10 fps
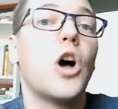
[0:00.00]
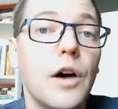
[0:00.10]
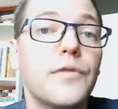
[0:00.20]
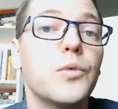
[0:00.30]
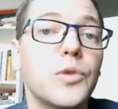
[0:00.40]

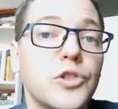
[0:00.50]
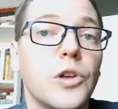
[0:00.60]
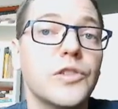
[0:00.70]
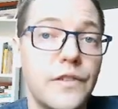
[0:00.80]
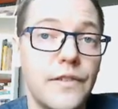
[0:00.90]
often
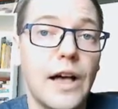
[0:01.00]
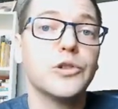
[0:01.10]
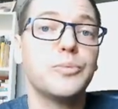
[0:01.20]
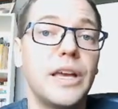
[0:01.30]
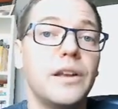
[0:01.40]
result in vowels
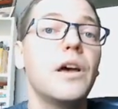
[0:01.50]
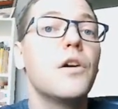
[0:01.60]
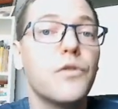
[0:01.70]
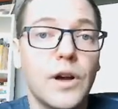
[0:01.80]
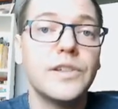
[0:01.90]
being
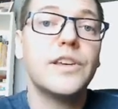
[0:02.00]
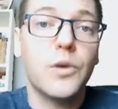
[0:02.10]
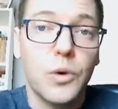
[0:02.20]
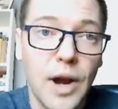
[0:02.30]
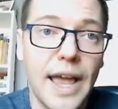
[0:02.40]
fronted
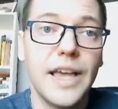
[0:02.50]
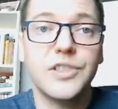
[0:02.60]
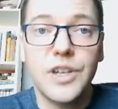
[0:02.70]
or raised